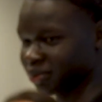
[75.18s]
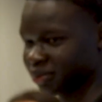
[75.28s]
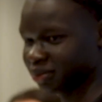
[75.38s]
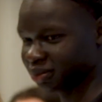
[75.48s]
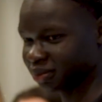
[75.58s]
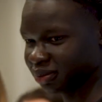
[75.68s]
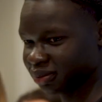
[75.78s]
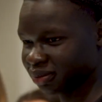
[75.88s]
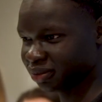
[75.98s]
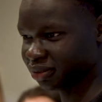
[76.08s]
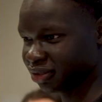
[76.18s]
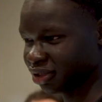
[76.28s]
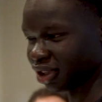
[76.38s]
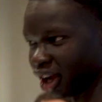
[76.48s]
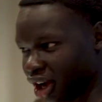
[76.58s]
it kind of felt like I just became
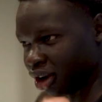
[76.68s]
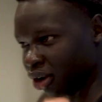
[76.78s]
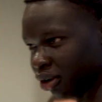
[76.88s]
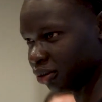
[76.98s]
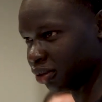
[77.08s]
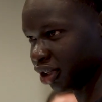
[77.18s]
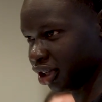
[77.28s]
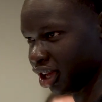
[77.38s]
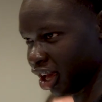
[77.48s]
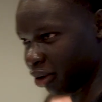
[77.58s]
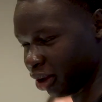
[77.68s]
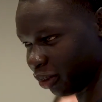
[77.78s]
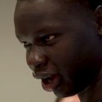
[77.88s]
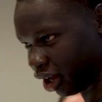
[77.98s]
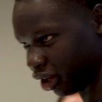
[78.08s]
more professional. Like all the exercises we
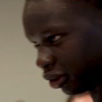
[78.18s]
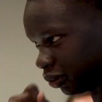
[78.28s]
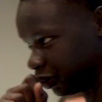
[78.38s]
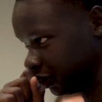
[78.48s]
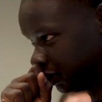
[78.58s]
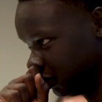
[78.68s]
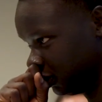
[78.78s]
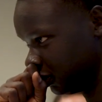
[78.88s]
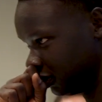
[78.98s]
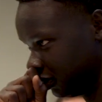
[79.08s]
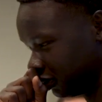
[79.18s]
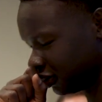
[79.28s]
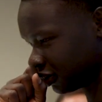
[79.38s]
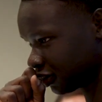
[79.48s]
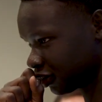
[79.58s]
did, and I remember
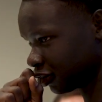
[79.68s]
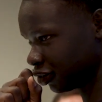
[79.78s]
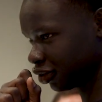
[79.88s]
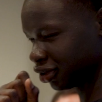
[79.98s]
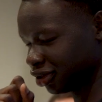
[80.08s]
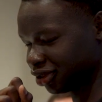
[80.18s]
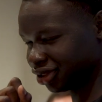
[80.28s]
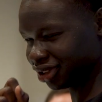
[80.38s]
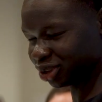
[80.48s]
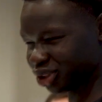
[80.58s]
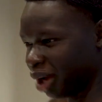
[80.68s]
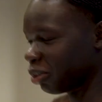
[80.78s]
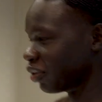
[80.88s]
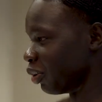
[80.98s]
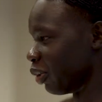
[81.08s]
we did a presentation just
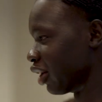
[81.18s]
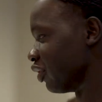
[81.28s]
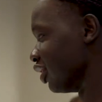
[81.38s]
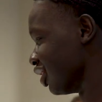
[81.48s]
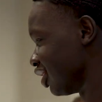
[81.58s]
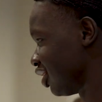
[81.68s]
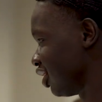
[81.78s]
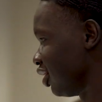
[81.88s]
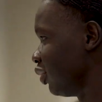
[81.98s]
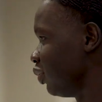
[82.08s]
about anything we wanted, and that